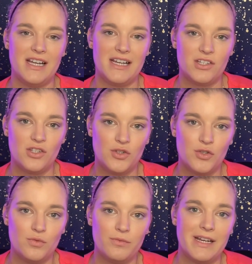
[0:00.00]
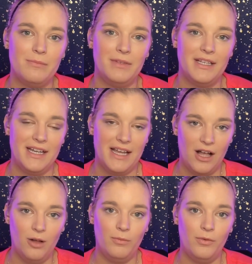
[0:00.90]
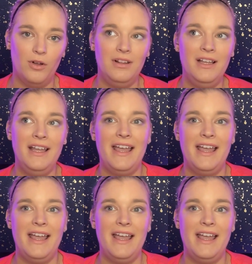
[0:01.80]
extremely helpful